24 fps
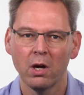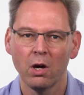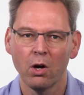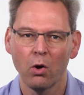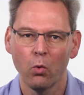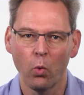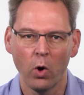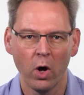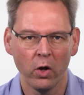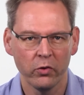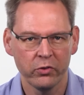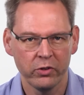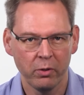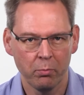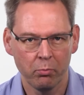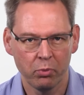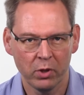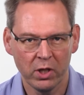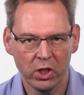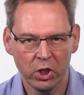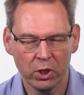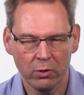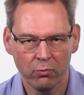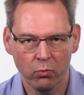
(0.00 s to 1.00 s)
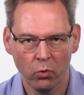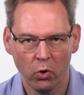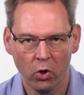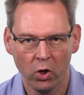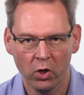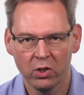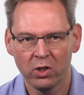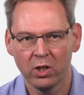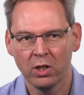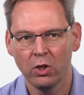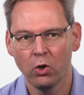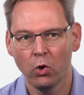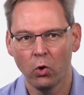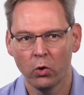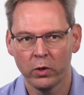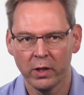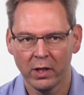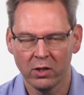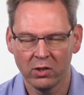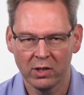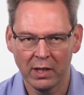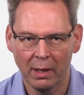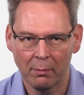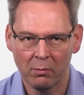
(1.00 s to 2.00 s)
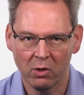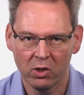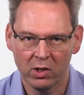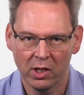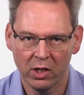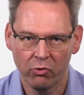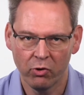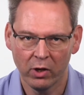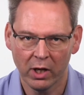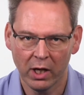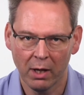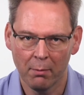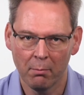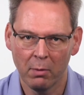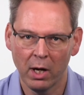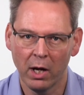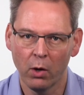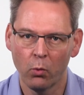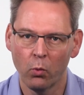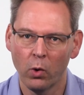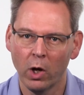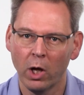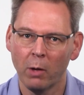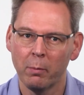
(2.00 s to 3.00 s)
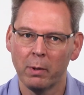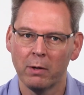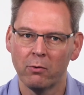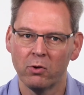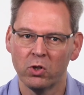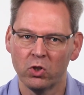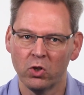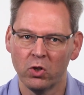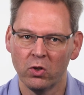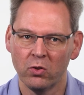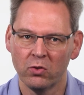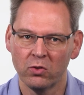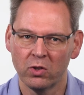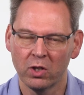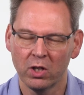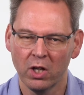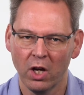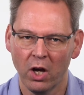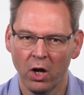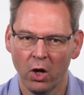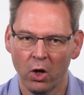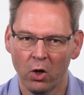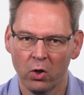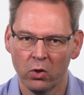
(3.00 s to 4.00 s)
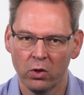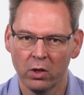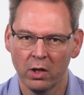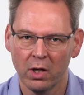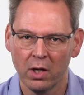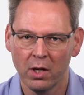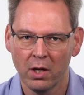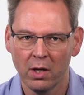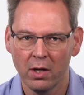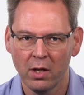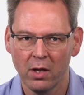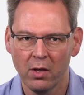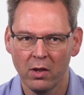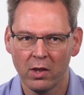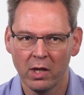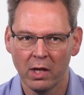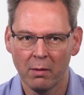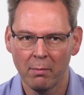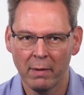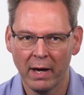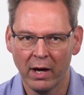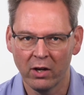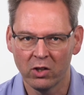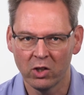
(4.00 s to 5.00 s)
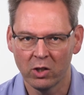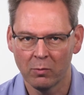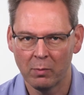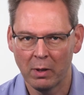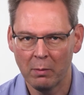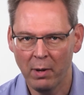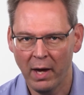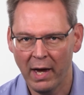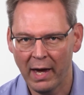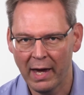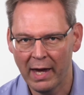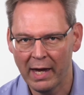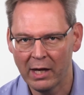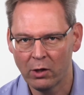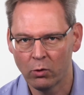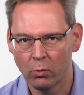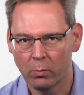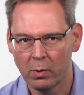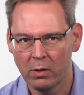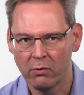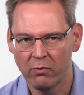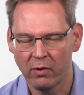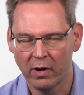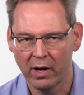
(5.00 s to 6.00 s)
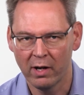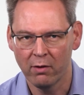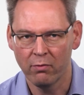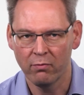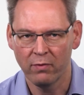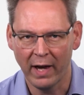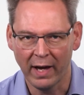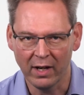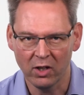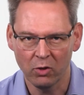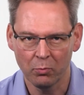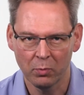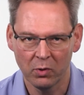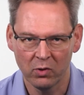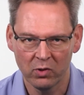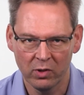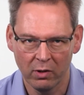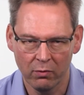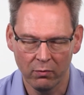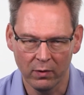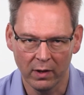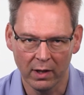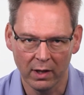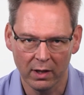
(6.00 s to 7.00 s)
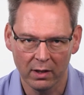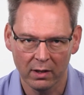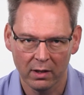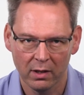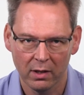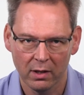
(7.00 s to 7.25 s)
Whilst a breach of warranty or the indemnity trigger might well be reduced to code, the amount to be paid will be very fact-specific.